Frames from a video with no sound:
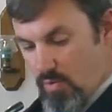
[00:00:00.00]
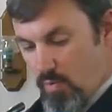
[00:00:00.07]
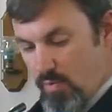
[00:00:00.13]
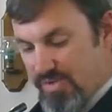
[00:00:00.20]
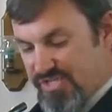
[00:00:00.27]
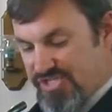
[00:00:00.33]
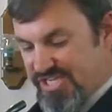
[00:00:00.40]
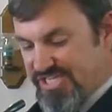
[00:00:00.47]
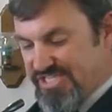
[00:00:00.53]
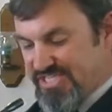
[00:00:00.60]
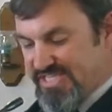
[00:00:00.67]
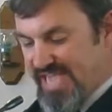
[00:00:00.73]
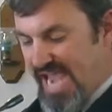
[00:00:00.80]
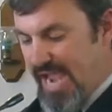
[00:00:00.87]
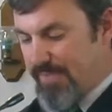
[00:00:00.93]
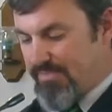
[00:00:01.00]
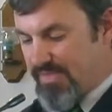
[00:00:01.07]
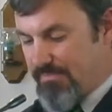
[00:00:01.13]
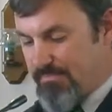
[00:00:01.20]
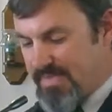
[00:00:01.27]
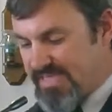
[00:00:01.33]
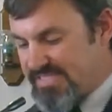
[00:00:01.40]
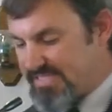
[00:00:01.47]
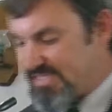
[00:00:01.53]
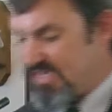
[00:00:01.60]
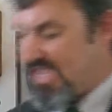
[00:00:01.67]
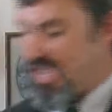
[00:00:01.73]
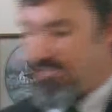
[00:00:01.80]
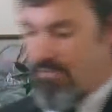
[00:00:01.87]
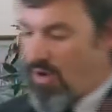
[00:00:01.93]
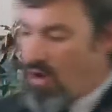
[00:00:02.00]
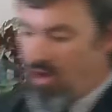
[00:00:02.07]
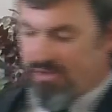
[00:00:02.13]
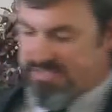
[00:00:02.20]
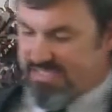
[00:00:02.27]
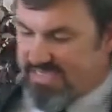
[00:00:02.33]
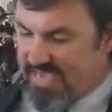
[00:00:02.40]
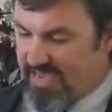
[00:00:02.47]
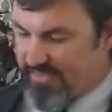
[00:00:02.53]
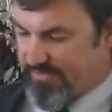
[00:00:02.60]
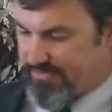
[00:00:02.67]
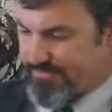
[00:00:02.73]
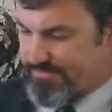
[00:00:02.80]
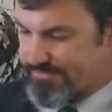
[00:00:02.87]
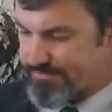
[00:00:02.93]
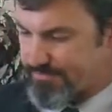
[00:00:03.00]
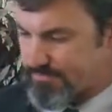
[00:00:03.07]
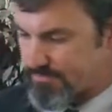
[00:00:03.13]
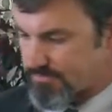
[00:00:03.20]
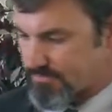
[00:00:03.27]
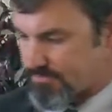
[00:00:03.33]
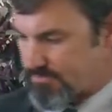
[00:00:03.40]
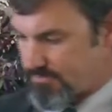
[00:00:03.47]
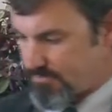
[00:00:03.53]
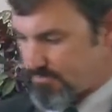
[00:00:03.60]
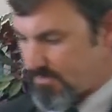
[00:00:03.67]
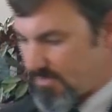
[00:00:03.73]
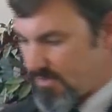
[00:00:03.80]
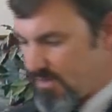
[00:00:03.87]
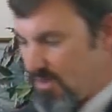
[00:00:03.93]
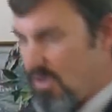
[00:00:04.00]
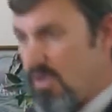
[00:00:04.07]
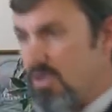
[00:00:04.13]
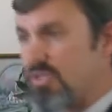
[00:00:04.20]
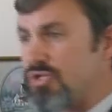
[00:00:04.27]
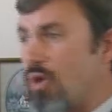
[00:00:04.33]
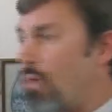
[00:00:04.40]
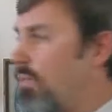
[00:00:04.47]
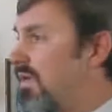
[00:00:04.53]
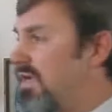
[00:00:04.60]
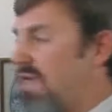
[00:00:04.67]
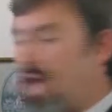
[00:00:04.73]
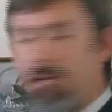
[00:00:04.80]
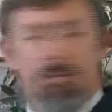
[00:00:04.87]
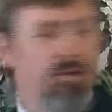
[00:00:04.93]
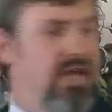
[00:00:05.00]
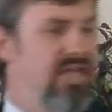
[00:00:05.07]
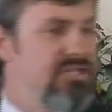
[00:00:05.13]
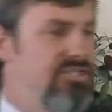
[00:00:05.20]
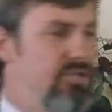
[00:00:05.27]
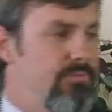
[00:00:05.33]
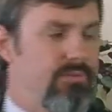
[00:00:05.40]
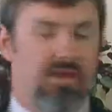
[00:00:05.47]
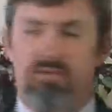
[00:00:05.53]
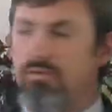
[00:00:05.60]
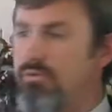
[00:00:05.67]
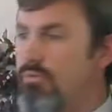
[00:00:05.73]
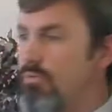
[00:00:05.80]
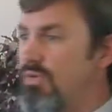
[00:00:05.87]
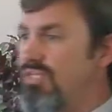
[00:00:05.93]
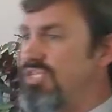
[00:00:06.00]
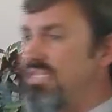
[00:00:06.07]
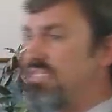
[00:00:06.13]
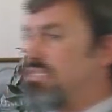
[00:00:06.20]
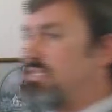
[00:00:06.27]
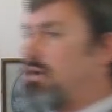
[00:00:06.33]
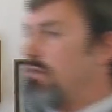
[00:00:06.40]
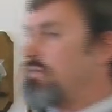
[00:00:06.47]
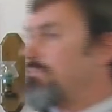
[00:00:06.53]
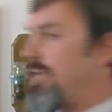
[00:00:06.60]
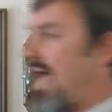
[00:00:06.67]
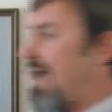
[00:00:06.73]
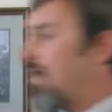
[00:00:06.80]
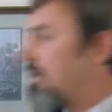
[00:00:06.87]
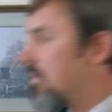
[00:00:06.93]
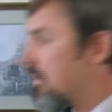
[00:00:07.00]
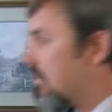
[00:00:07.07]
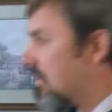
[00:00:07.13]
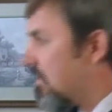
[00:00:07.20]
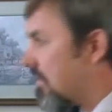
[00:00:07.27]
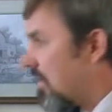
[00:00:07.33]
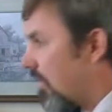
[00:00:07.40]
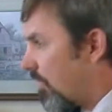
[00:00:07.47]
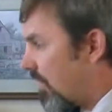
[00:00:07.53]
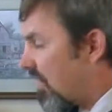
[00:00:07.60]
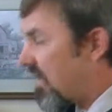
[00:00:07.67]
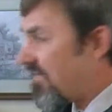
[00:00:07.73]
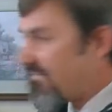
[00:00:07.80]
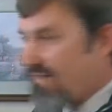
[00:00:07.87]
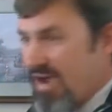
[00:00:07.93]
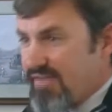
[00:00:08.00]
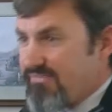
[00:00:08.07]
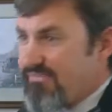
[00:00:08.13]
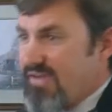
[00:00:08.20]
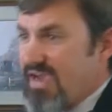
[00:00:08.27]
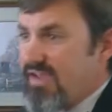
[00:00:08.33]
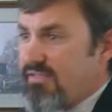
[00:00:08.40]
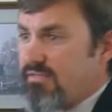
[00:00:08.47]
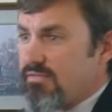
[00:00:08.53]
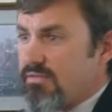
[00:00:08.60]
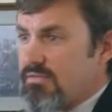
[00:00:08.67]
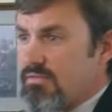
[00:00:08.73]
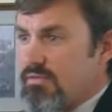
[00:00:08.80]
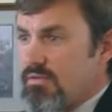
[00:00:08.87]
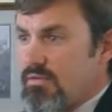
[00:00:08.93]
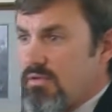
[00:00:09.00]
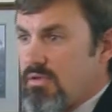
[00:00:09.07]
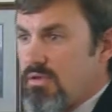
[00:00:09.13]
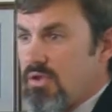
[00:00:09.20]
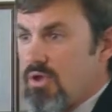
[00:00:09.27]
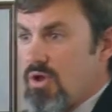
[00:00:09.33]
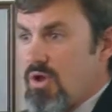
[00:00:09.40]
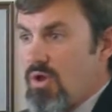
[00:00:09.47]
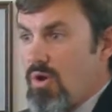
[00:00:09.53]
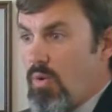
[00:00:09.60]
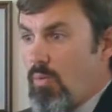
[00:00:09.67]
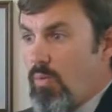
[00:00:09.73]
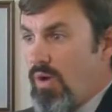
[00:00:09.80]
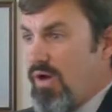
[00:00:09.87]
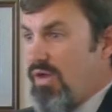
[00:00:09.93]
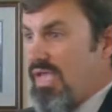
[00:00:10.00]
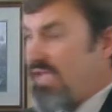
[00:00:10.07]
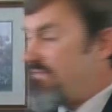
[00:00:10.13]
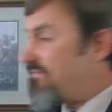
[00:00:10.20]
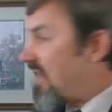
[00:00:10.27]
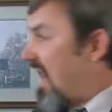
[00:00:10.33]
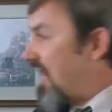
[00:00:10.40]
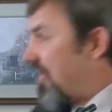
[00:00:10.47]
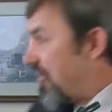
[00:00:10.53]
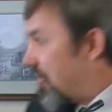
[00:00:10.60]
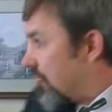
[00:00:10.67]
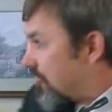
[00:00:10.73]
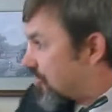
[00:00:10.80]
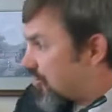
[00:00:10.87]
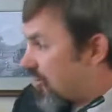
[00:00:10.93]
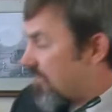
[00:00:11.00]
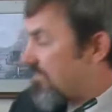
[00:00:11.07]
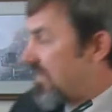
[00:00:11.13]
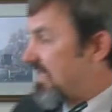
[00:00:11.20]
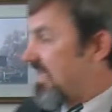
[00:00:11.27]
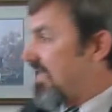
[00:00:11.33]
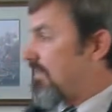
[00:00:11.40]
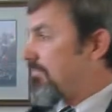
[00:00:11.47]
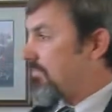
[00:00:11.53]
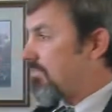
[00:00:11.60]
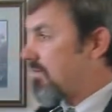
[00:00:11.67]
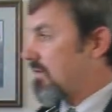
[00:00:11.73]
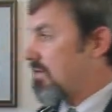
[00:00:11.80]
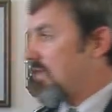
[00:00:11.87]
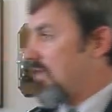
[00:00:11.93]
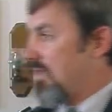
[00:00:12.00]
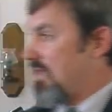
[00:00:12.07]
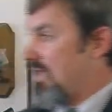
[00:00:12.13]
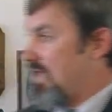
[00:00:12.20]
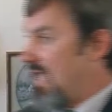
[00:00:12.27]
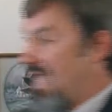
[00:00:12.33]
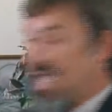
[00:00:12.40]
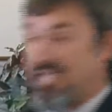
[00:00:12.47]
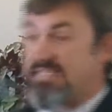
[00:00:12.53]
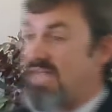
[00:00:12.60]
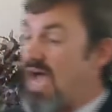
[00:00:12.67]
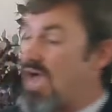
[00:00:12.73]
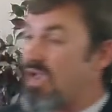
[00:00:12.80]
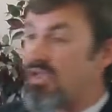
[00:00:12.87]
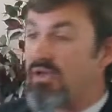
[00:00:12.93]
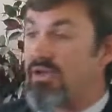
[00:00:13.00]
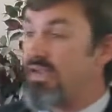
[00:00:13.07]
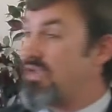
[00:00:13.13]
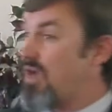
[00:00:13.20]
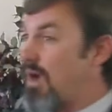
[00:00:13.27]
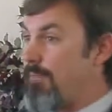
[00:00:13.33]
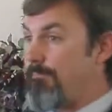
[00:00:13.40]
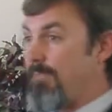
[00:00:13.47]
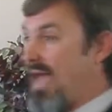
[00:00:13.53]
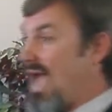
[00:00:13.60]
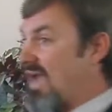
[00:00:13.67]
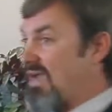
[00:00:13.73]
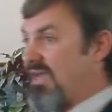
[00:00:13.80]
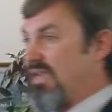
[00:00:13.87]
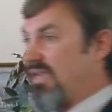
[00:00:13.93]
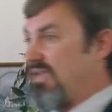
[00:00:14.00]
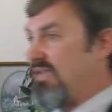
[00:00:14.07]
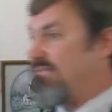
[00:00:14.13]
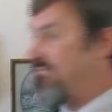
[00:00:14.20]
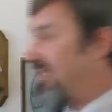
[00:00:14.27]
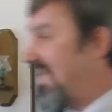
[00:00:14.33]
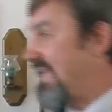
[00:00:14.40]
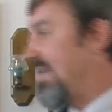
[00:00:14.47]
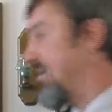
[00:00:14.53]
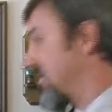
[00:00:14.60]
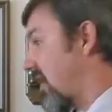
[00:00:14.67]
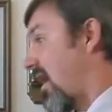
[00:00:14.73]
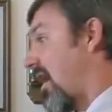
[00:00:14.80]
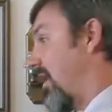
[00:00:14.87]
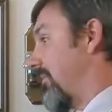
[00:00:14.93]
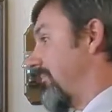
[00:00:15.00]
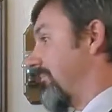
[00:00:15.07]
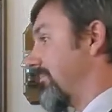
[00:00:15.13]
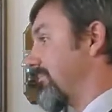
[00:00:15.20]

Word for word: When Jesus came, they missed him altogether. So when I want to ask you, brethren, when Jesus comes back, will he find faith? Will he find you serving him? He's not going to come back in a convenient time. Right.